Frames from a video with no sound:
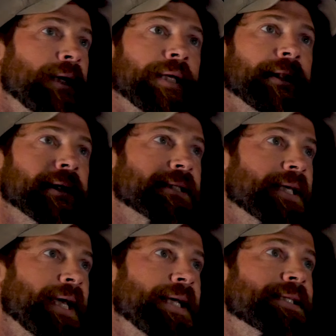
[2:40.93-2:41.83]
In this
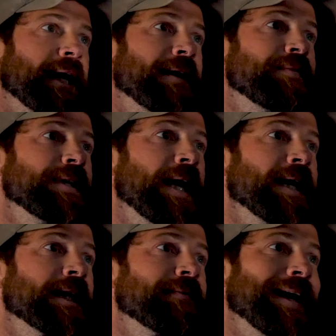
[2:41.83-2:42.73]
case, I have
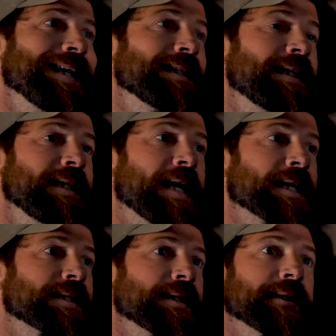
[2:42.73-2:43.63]
negative
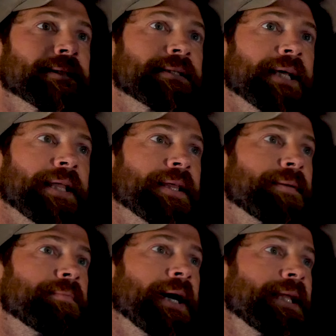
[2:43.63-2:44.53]
18x's and
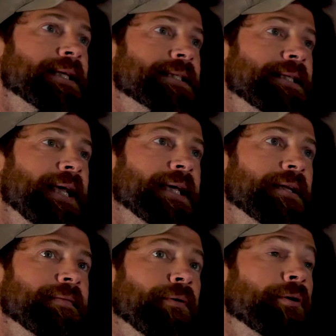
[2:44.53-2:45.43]
then minus
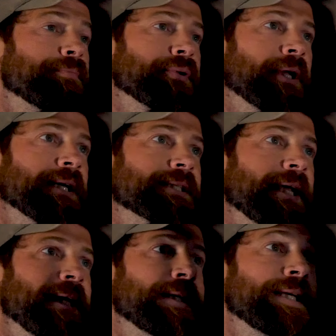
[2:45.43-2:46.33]
negative or plus
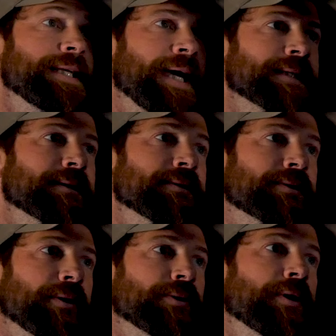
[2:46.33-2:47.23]

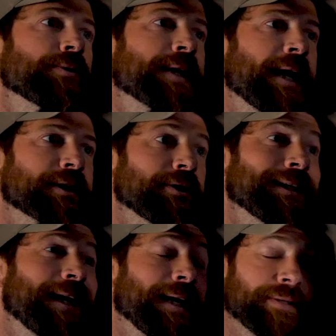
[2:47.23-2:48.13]
18x's. So those actually
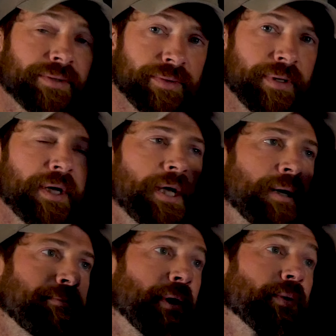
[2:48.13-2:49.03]
cancel.
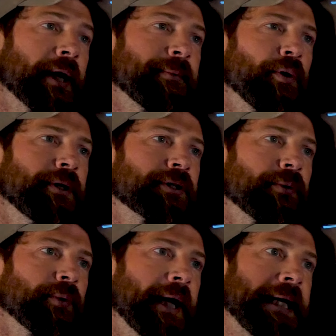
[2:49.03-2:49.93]
But what I'm going to
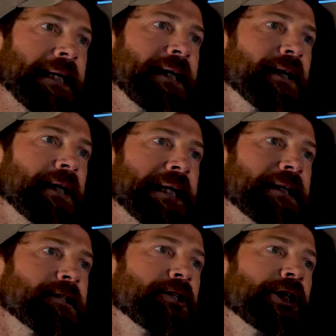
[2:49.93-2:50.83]
write here
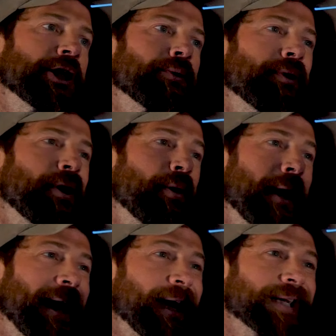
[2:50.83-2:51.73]
is
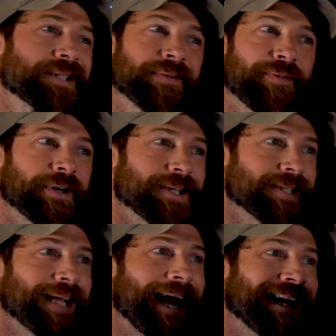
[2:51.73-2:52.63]
0x for
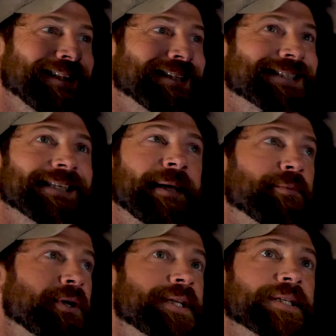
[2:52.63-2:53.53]
exactly the
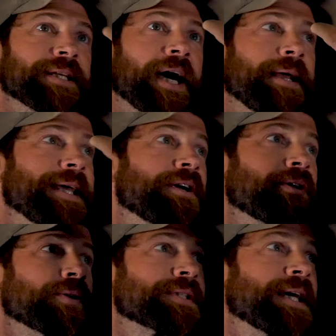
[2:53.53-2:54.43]
same reason I
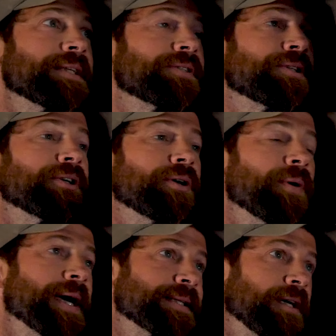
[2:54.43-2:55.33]
introduced that
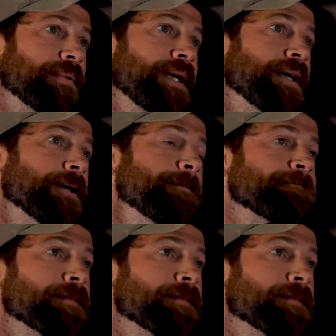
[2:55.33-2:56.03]
0x up here.